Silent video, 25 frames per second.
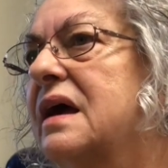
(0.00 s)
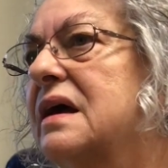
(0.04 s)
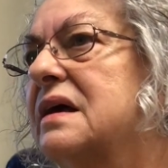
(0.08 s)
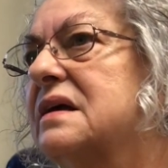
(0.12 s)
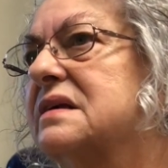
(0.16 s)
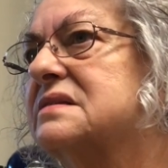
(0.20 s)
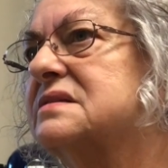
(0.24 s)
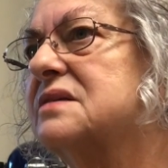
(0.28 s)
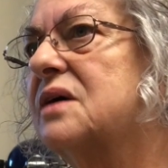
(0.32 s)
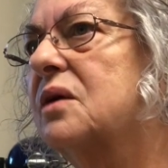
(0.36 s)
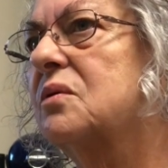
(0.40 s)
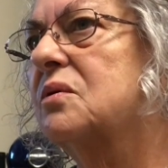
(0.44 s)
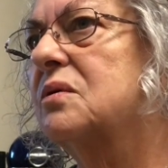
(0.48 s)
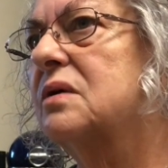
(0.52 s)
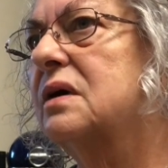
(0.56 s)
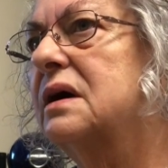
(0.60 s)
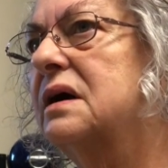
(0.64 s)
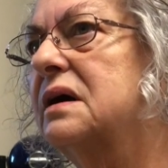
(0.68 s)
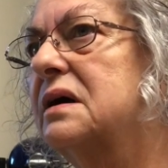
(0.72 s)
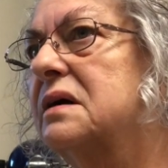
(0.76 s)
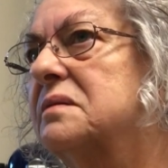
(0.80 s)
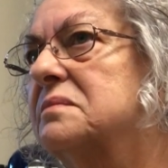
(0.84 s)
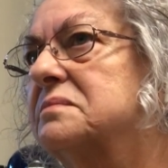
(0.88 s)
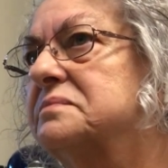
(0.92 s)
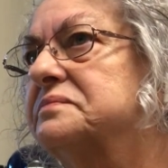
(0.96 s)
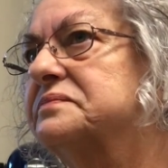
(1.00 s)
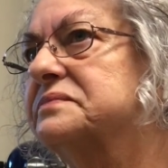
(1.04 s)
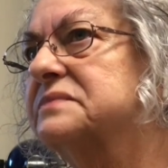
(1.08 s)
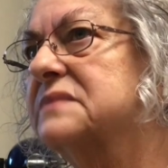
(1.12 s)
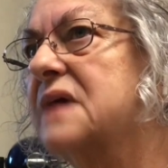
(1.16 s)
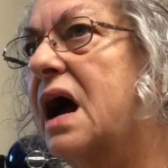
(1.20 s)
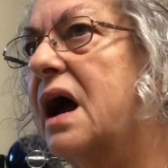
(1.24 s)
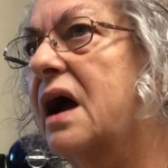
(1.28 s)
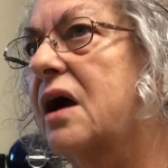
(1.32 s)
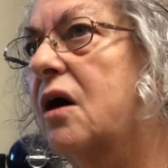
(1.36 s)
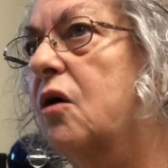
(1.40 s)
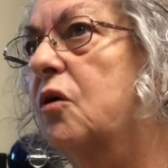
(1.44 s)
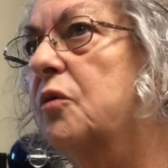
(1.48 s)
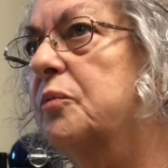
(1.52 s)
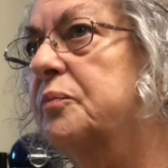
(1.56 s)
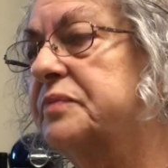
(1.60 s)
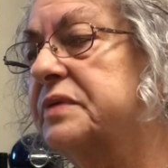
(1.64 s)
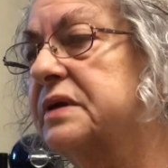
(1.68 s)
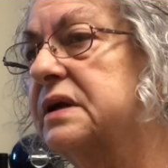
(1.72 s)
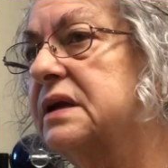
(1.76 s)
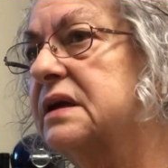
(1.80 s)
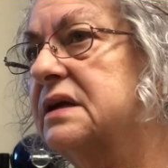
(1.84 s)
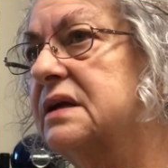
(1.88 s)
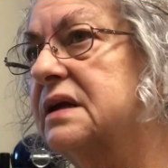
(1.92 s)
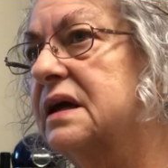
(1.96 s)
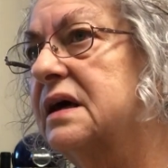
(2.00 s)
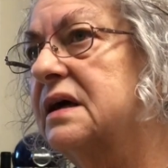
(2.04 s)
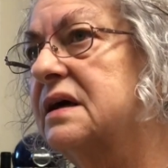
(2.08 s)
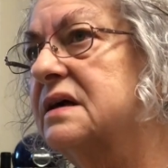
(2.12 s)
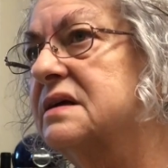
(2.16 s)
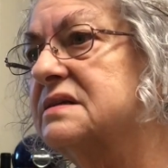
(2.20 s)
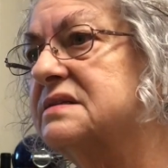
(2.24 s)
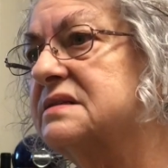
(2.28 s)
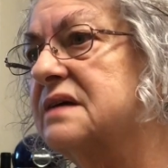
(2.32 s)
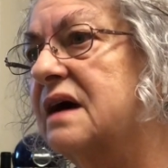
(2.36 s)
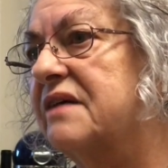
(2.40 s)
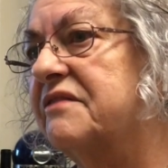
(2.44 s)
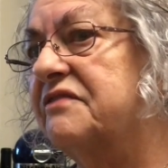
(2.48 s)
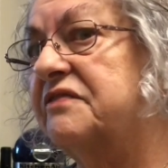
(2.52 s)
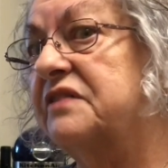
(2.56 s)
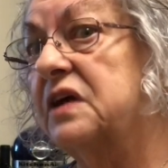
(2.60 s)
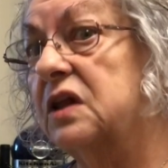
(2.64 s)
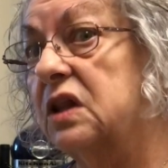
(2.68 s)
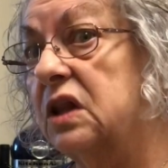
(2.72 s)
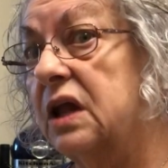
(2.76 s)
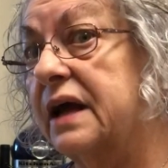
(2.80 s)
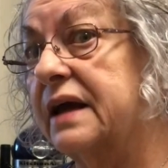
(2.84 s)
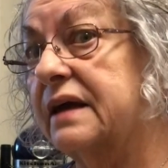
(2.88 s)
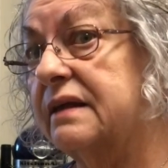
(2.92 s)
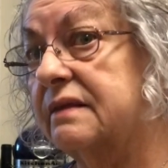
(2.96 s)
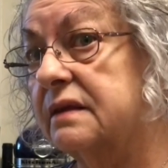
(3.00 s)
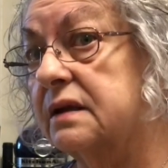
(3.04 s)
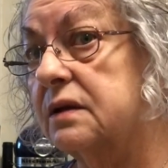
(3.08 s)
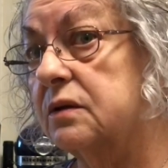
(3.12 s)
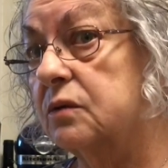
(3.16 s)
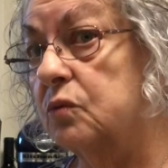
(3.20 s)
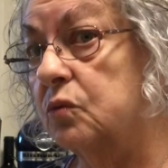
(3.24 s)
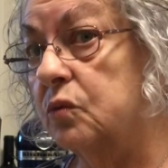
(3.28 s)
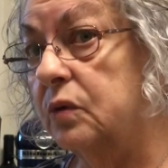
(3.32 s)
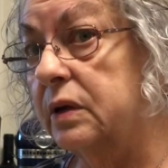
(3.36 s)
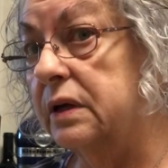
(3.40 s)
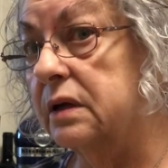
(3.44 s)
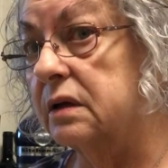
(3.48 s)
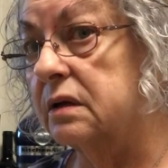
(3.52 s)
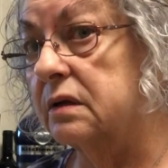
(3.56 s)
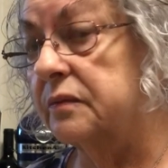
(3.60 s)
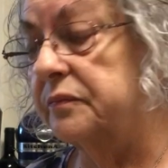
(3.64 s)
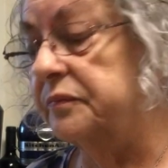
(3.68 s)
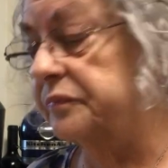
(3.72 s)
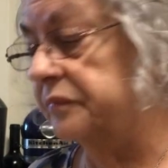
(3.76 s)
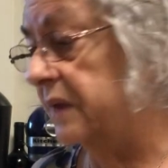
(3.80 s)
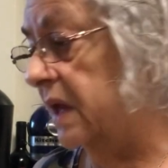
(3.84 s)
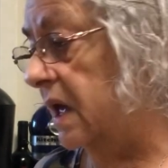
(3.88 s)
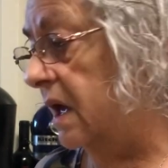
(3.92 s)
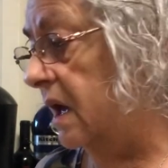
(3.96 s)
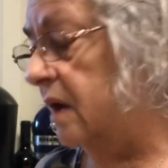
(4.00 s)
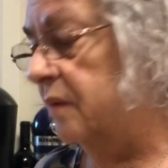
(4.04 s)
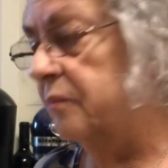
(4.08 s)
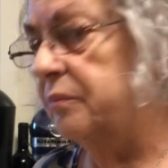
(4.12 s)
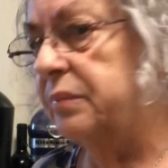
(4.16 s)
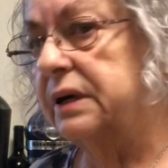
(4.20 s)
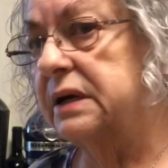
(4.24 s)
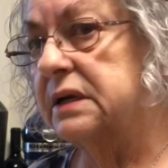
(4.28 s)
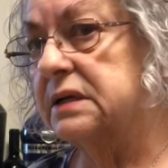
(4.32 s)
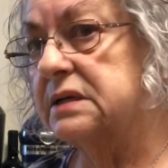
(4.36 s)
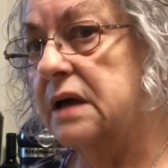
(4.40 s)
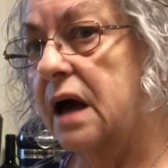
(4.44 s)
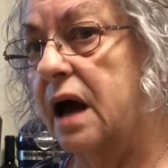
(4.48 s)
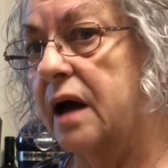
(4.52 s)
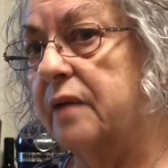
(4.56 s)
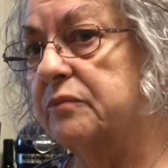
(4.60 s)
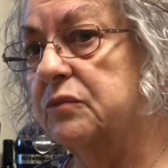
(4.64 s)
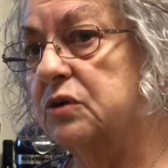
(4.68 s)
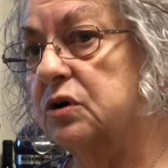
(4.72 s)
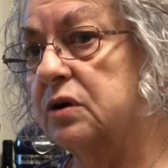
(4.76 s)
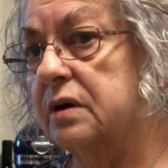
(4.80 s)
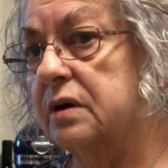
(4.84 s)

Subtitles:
So I hope that it does. I feel like that it will. But I'm going